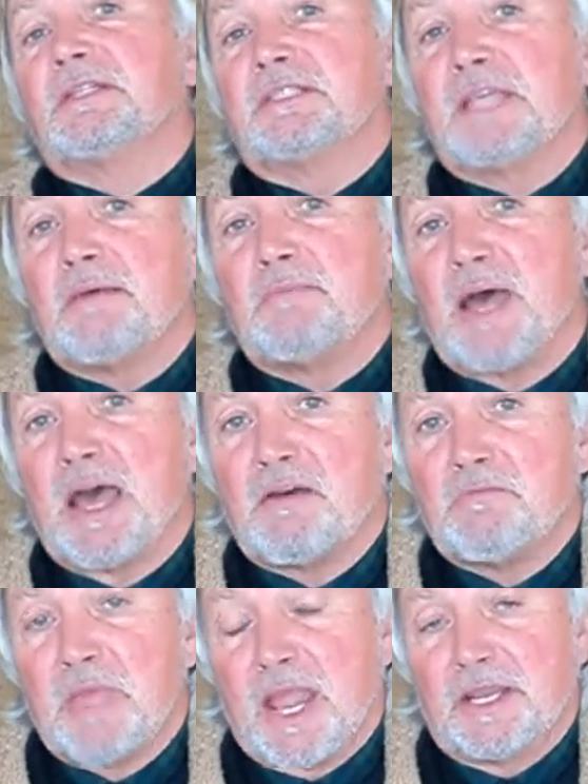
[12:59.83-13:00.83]
somehow
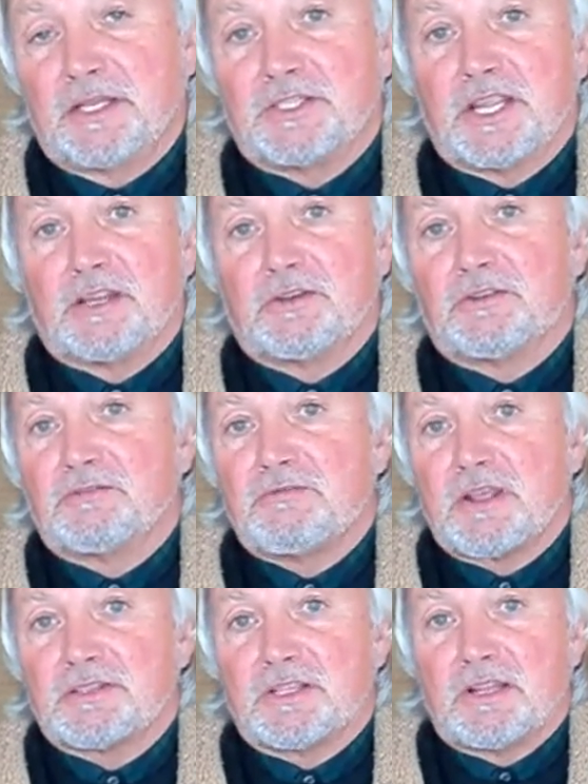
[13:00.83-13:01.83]
managing to
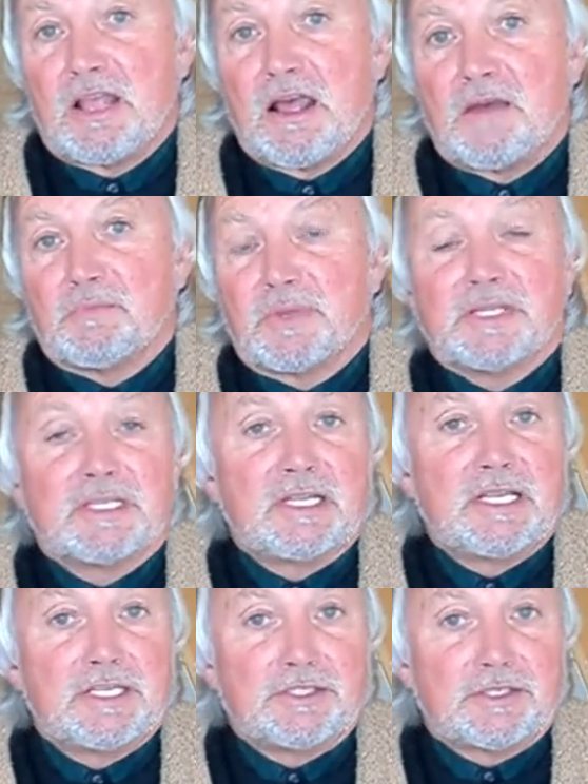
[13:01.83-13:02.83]
rustle up a
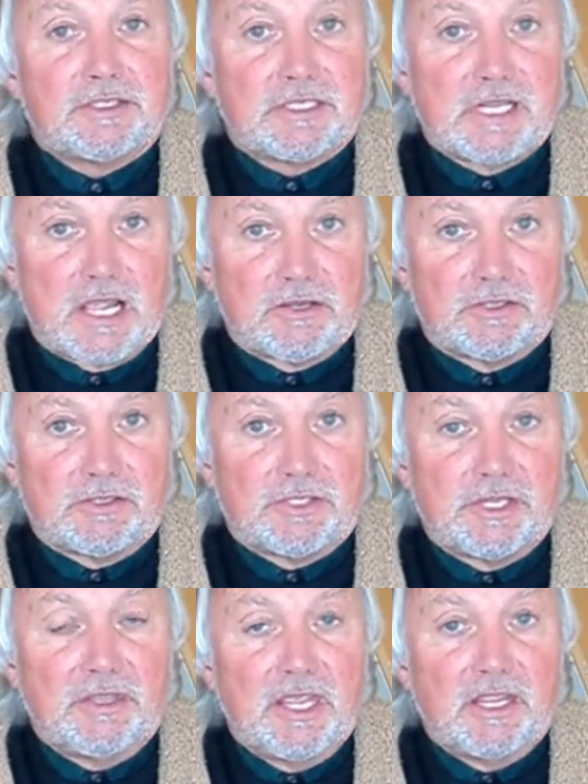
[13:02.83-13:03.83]
delicious lunch
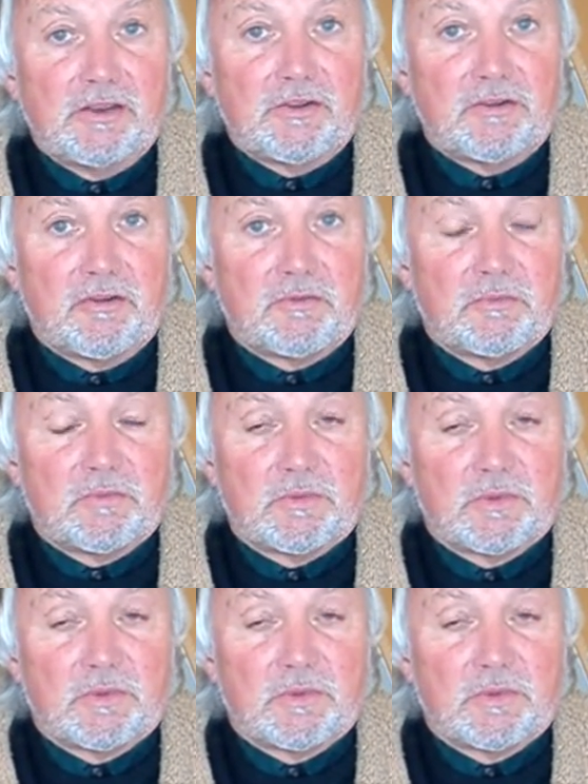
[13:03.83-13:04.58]
in the interim.